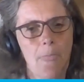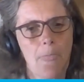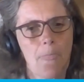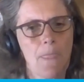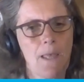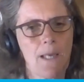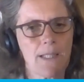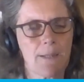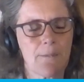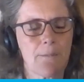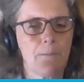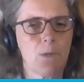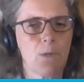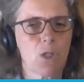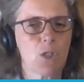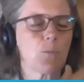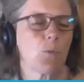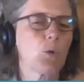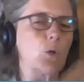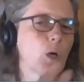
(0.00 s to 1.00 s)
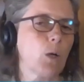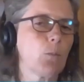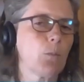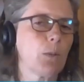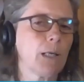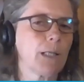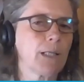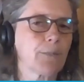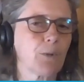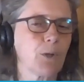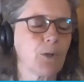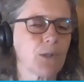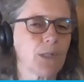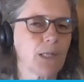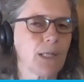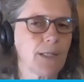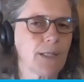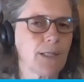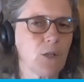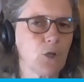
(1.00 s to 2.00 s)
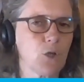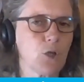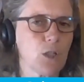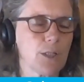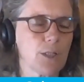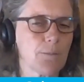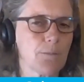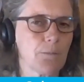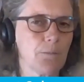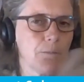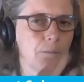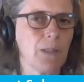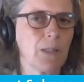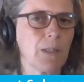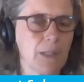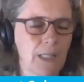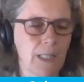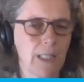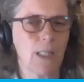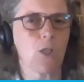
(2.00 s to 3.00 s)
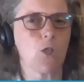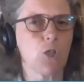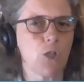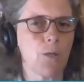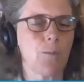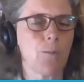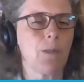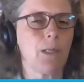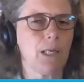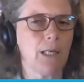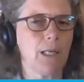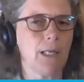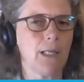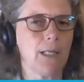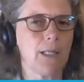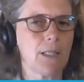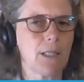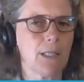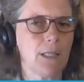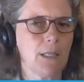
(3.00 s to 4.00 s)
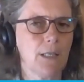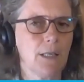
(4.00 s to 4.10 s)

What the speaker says: There's a much more complex process than just building it, shipping it.